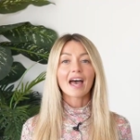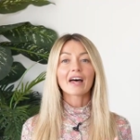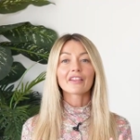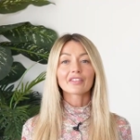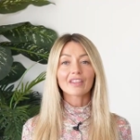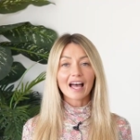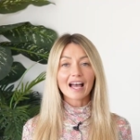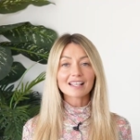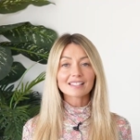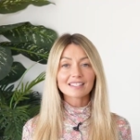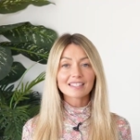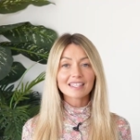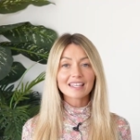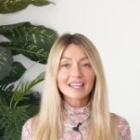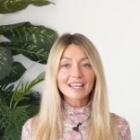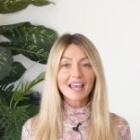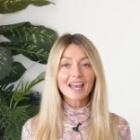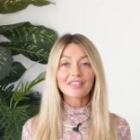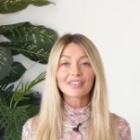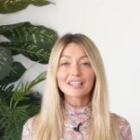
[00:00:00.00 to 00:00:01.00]
And
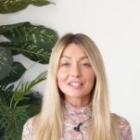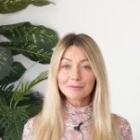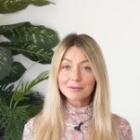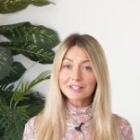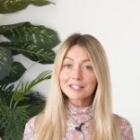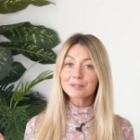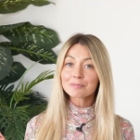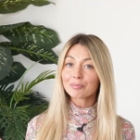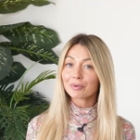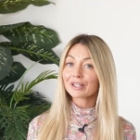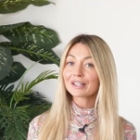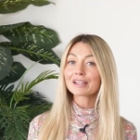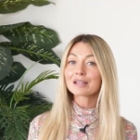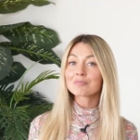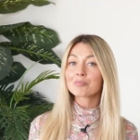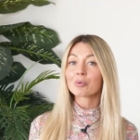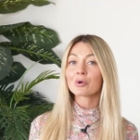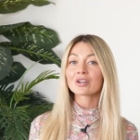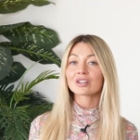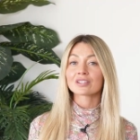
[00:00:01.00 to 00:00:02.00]
lastly, and this one's pretty
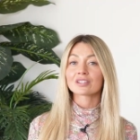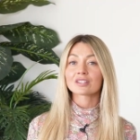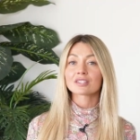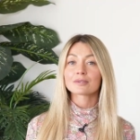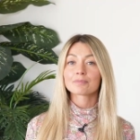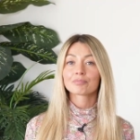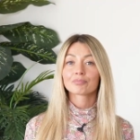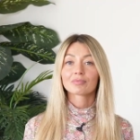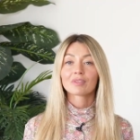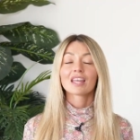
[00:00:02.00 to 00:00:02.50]
important,